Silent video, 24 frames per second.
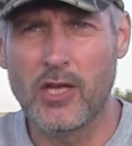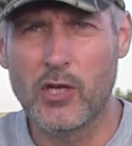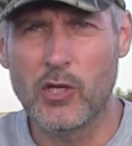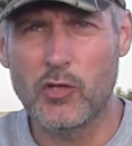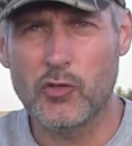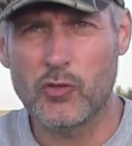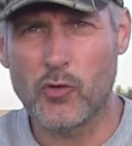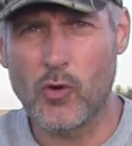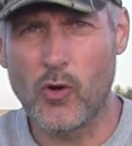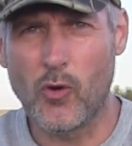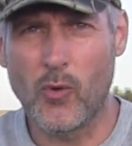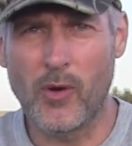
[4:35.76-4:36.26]

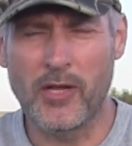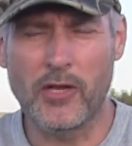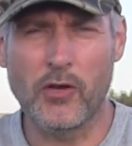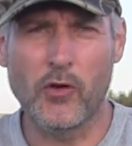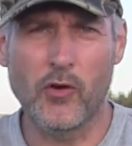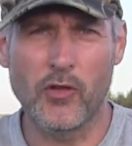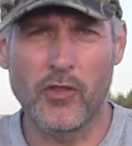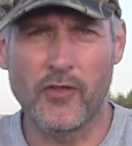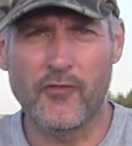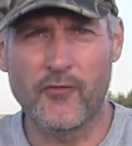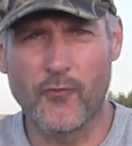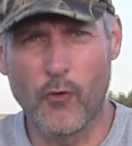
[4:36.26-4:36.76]
So I went
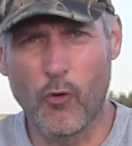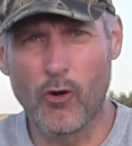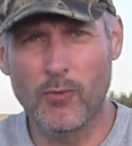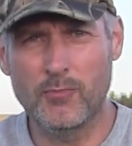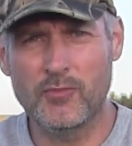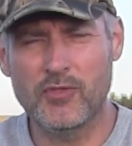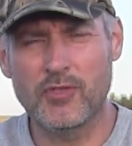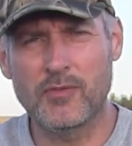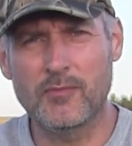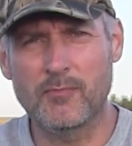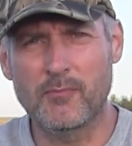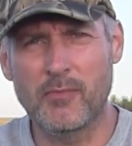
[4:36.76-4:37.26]
on the
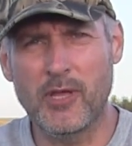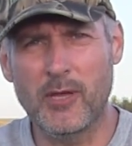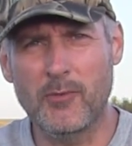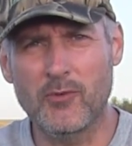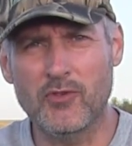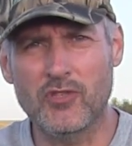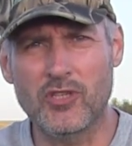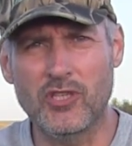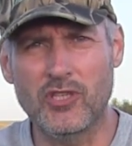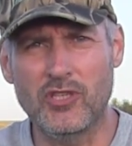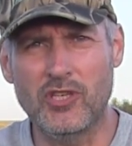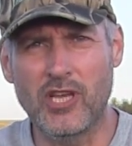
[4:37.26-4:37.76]
forums and people
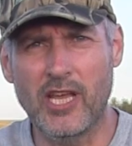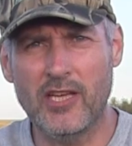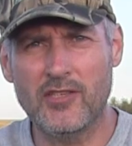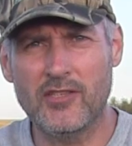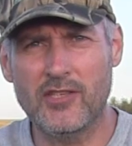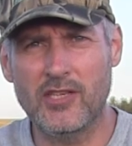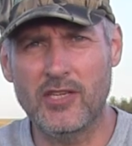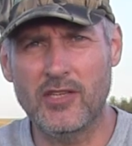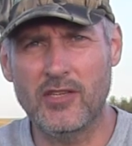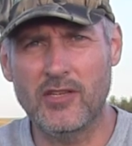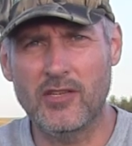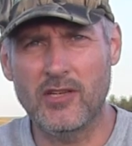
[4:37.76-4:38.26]

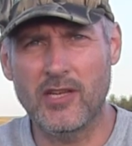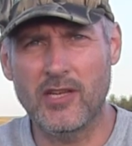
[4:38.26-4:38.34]
suggested